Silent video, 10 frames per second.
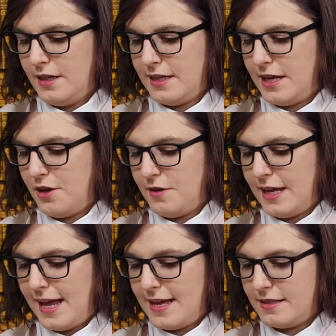And here it
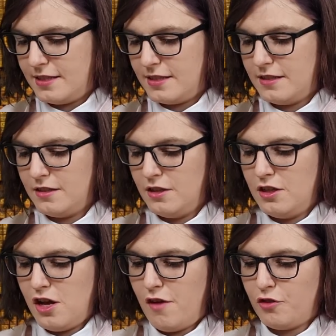is.
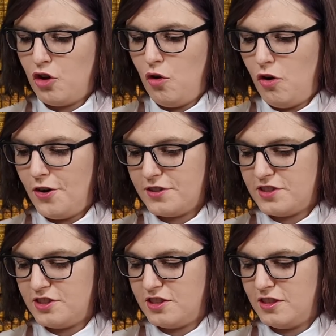Of
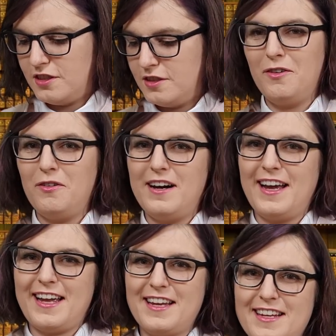course. Why?